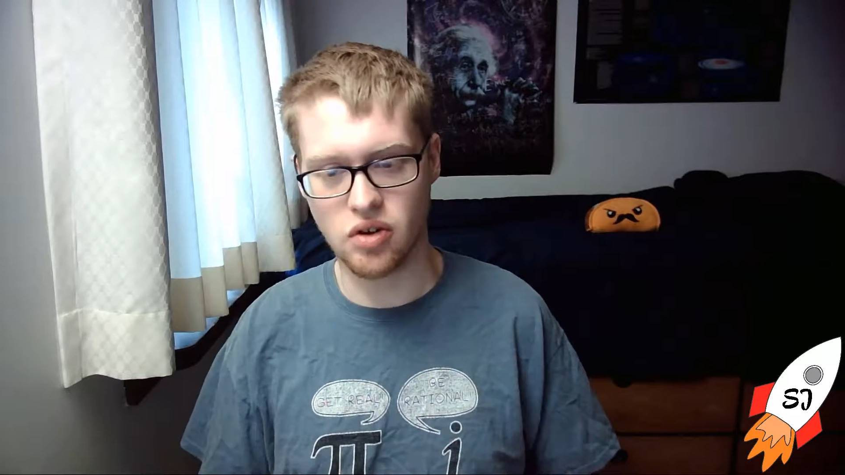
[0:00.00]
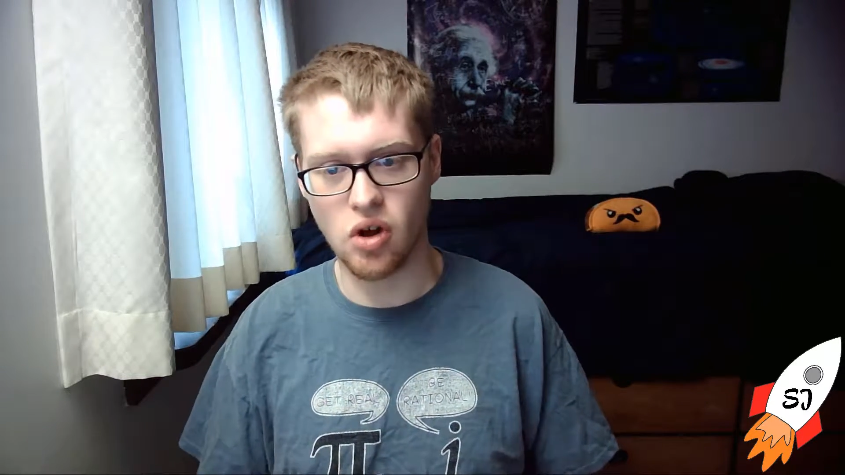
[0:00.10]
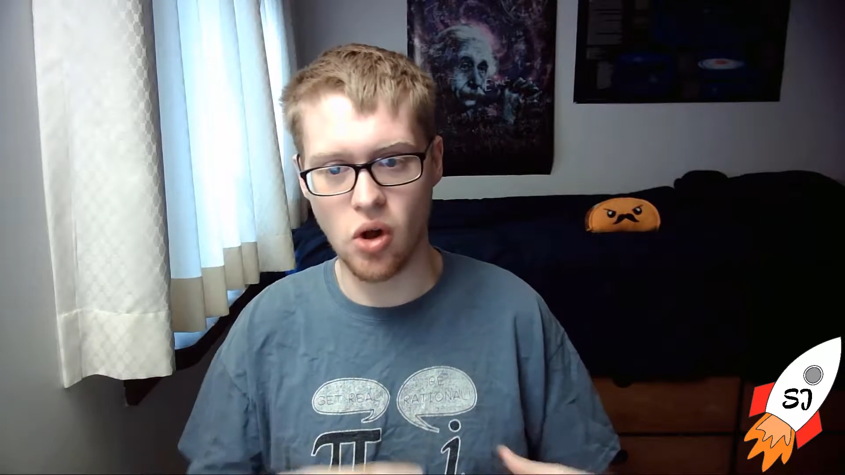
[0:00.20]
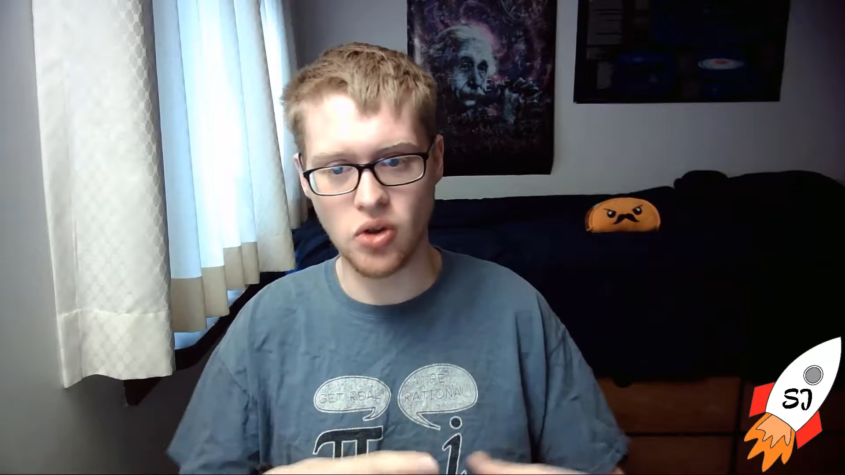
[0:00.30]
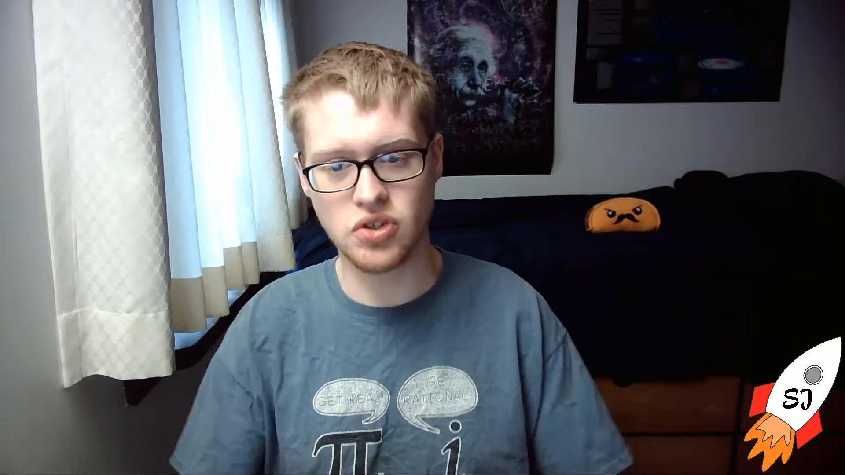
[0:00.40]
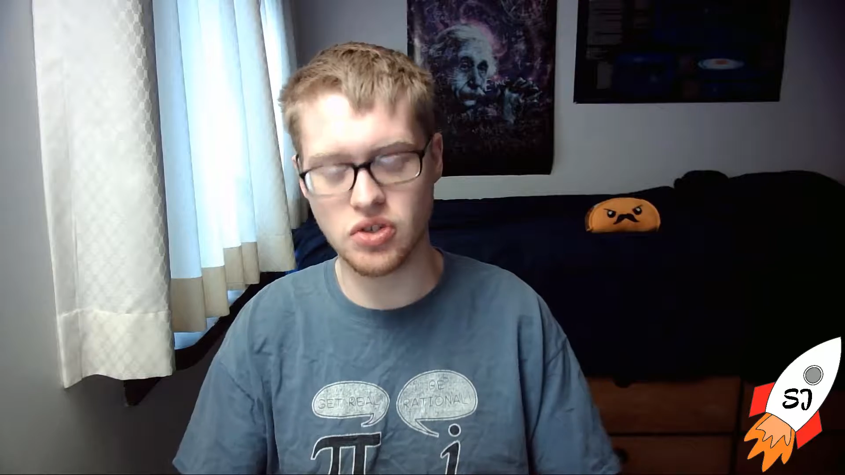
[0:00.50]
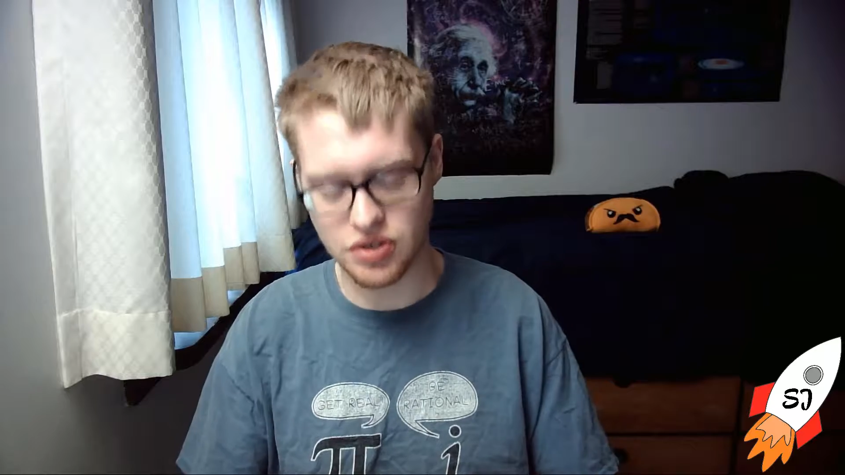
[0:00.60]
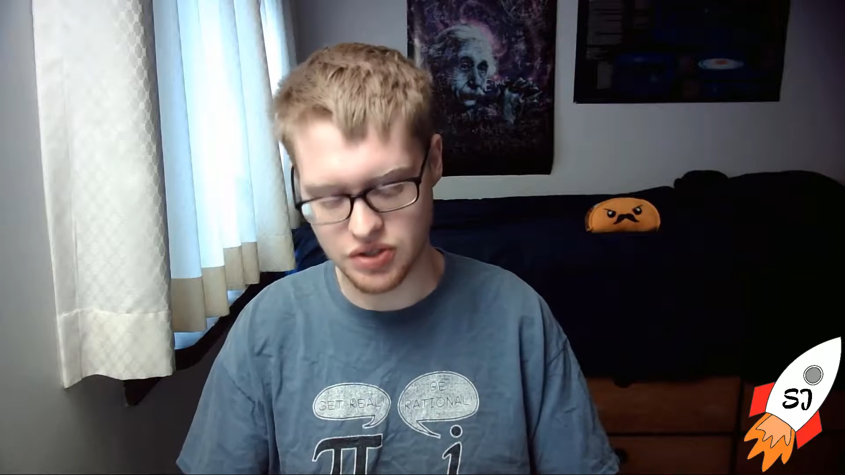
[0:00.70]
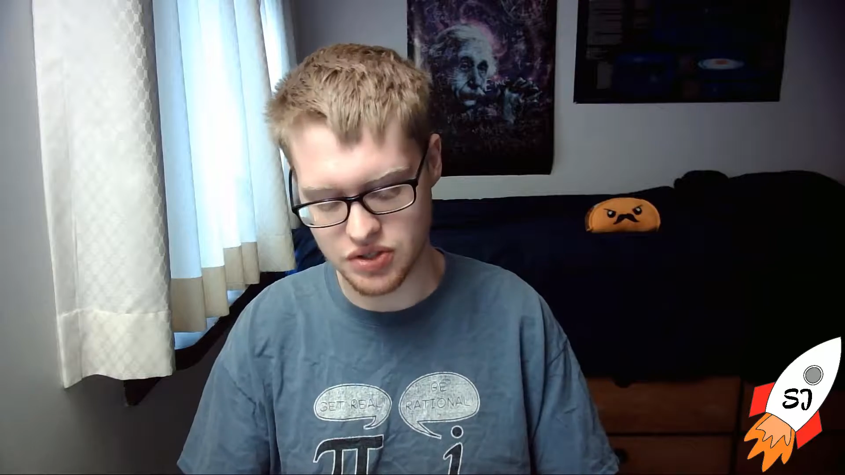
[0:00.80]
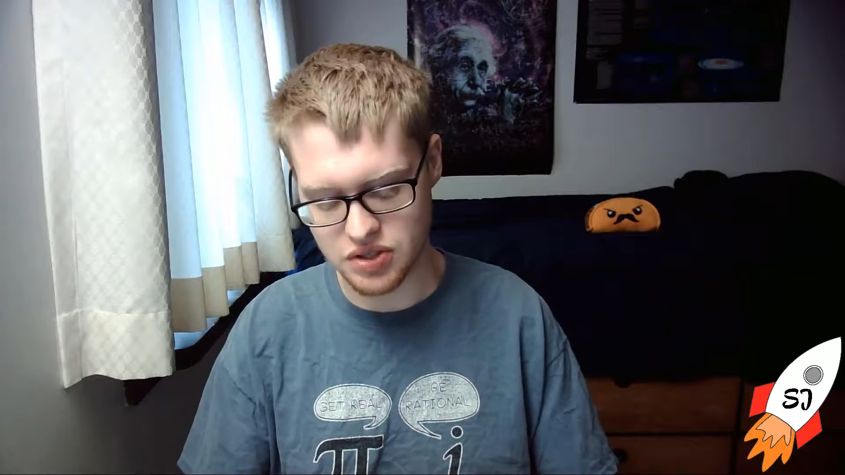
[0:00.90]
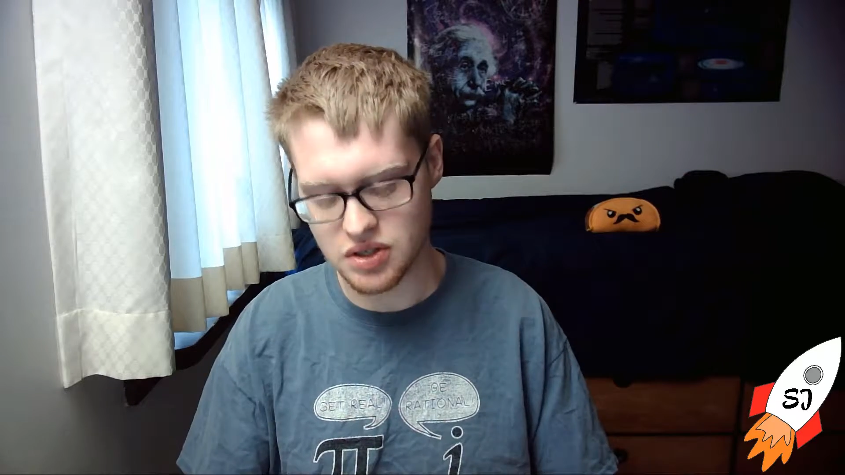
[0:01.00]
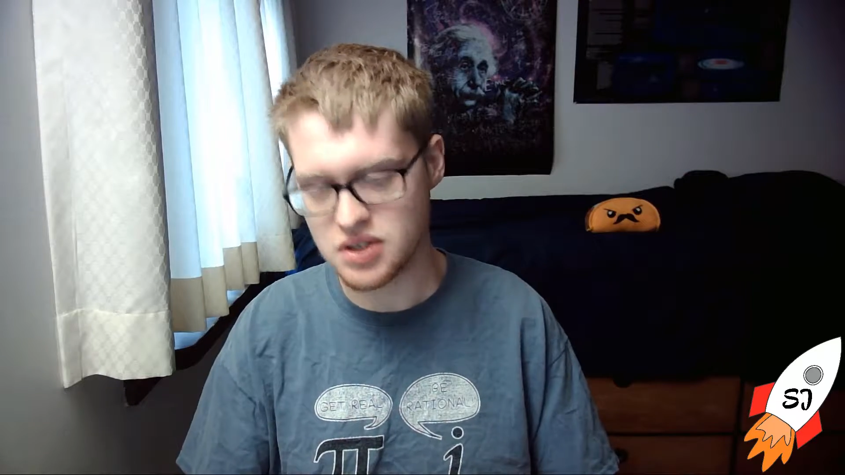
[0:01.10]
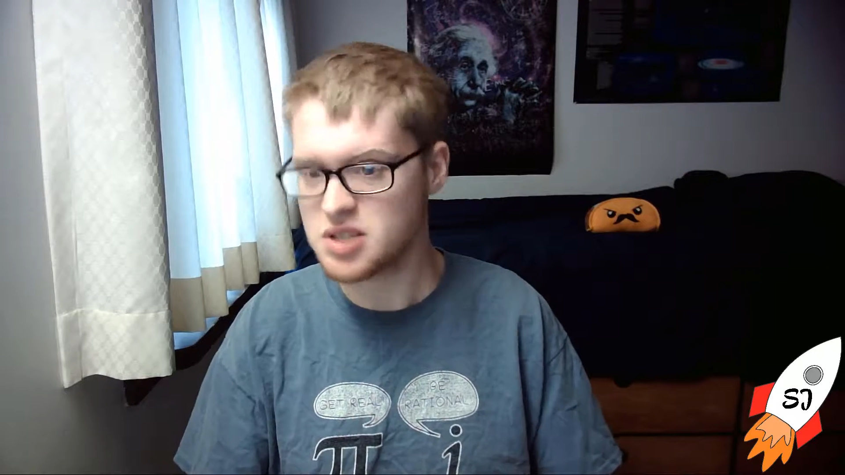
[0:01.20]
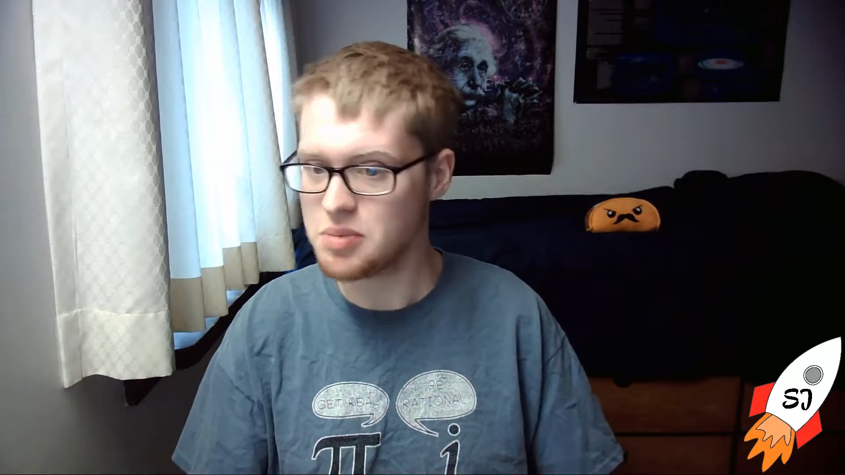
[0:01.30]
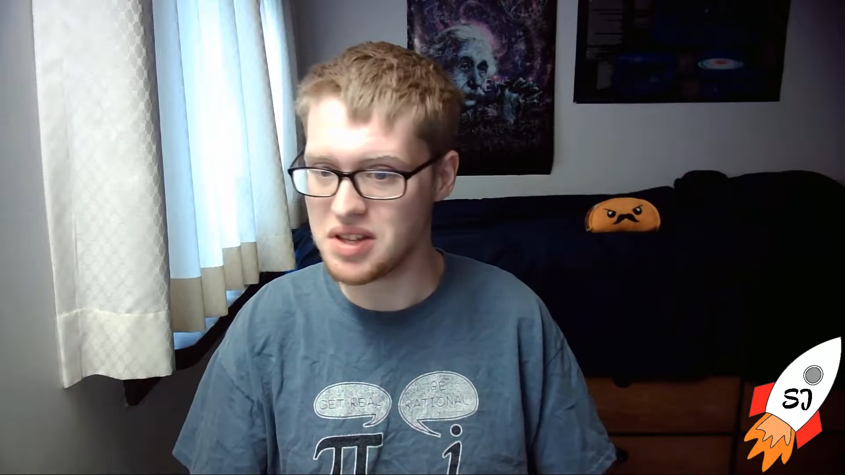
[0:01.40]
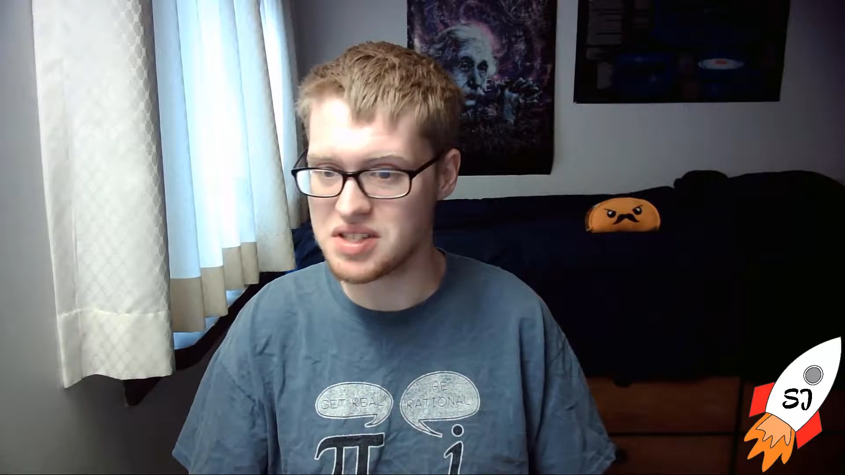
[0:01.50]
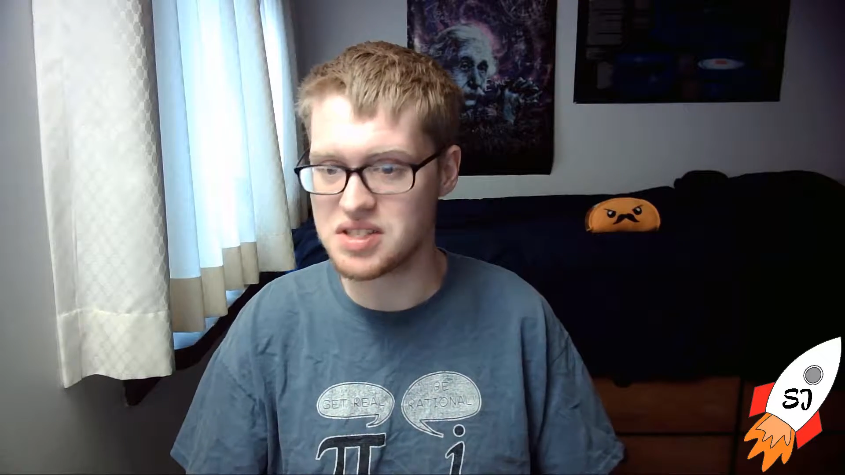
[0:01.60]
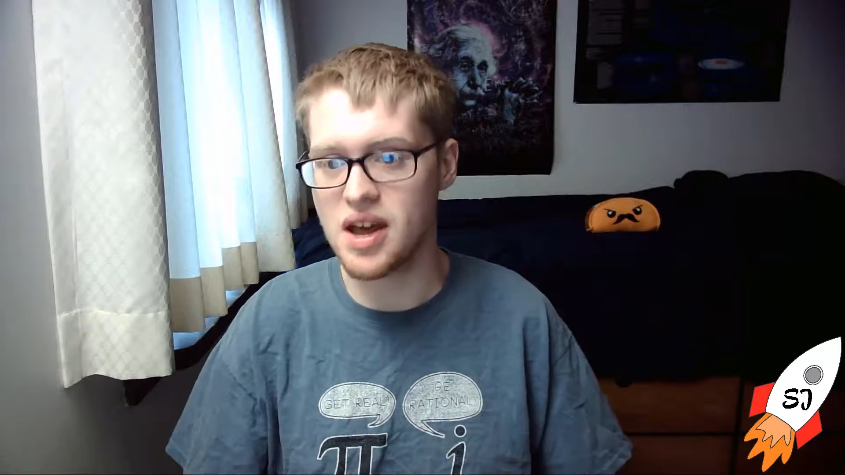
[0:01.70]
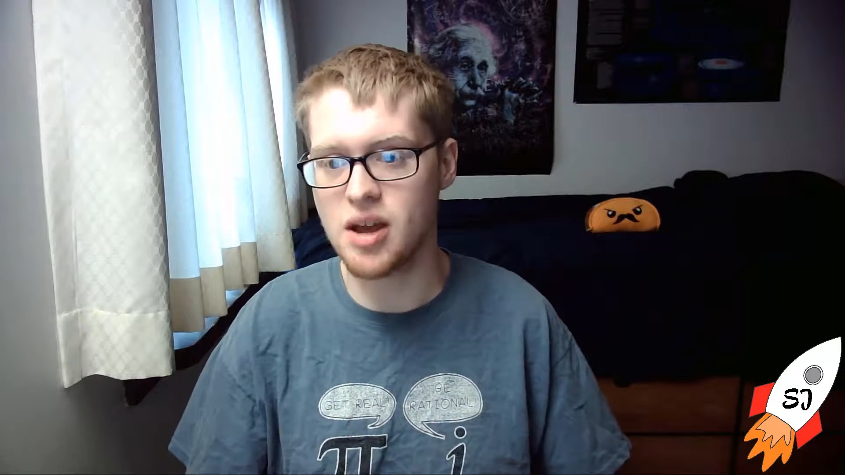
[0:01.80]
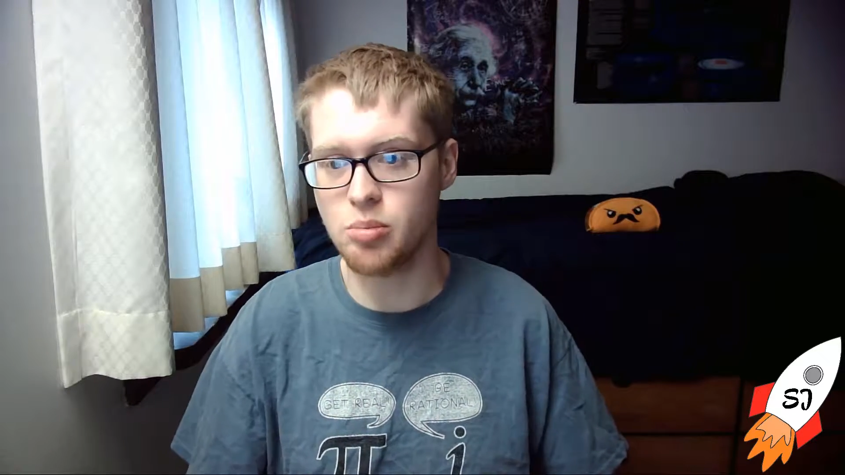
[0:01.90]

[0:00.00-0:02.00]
alters space-time